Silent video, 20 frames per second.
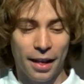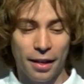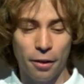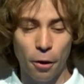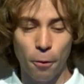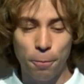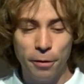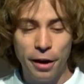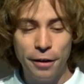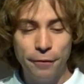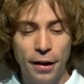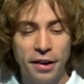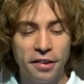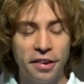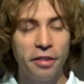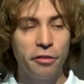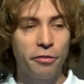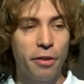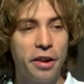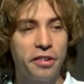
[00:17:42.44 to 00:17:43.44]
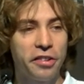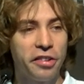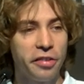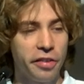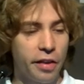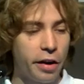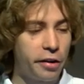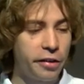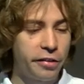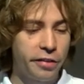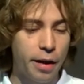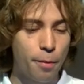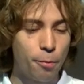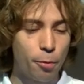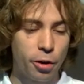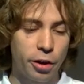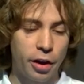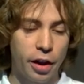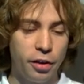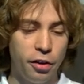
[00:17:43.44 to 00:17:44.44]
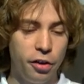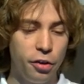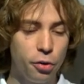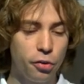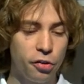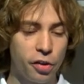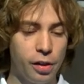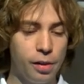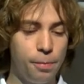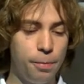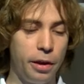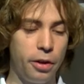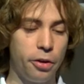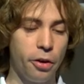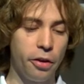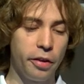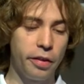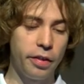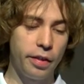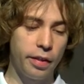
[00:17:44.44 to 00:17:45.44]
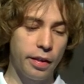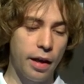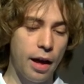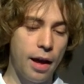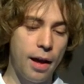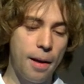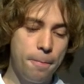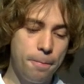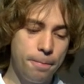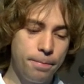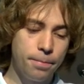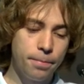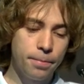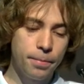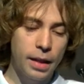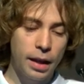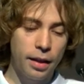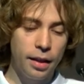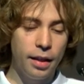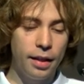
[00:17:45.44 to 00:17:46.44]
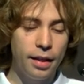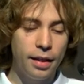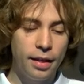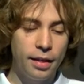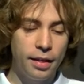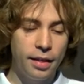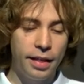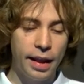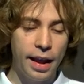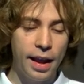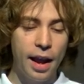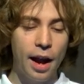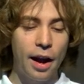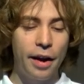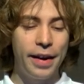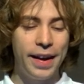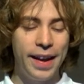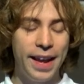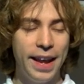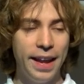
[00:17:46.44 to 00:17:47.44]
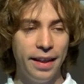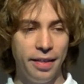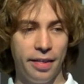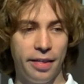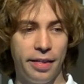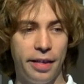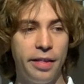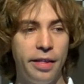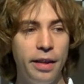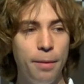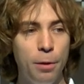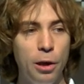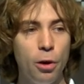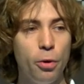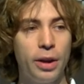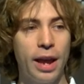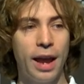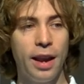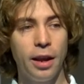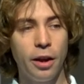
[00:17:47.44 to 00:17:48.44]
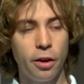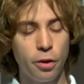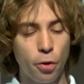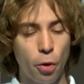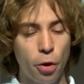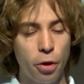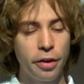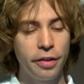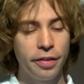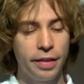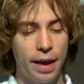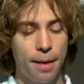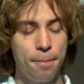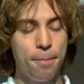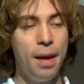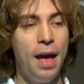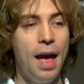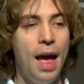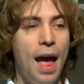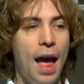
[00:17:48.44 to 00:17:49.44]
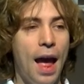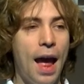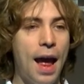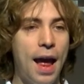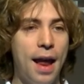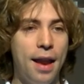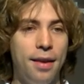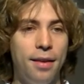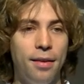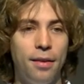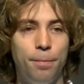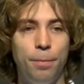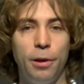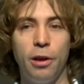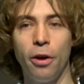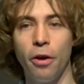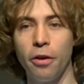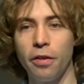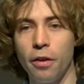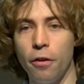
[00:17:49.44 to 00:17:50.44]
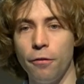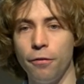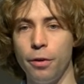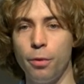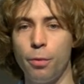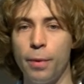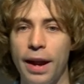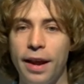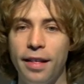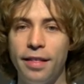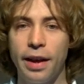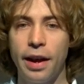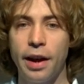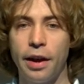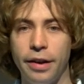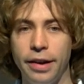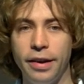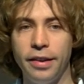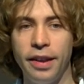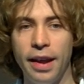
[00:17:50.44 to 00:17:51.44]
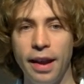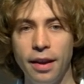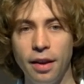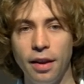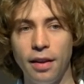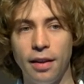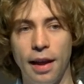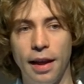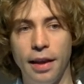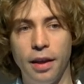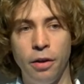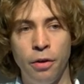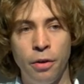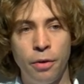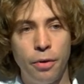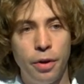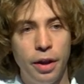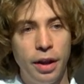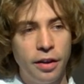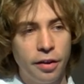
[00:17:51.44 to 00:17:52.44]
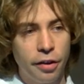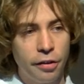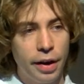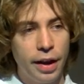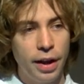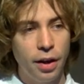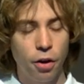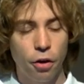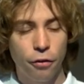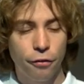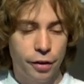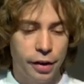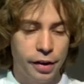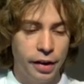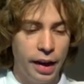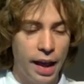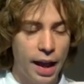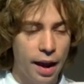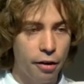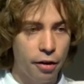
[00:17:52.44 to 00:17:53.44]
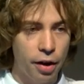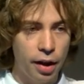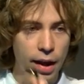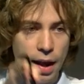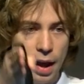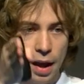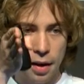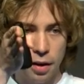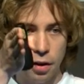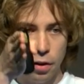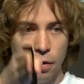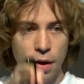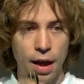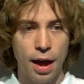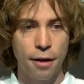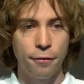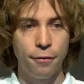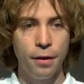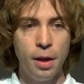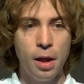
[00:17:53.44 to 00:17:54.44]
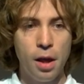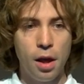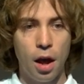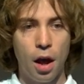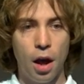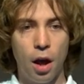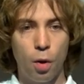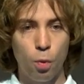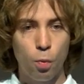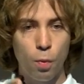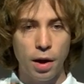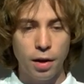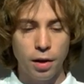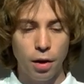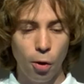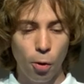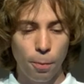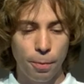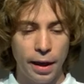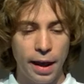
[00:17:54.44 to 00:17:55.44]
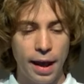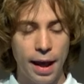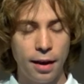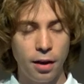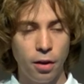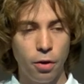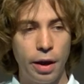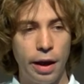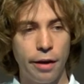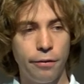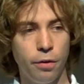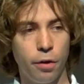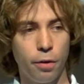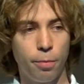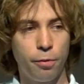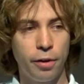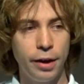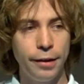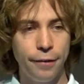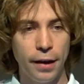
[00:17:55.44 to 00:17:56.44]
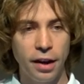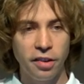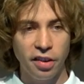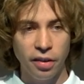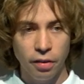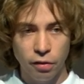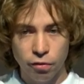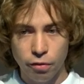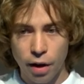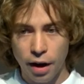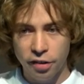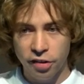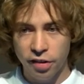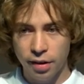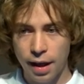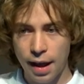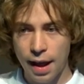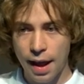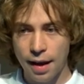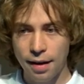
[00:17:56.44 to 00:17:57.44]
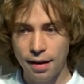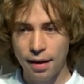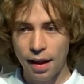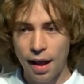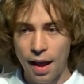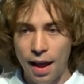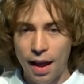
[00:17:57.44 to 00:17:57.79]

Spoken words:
So prefetch instructions are somewhat unusual because they are hints. The CPU can ignore them, and because of the way they are intended, like you iterate over an array and you have one loop ahead, you have your prefetch instruction, and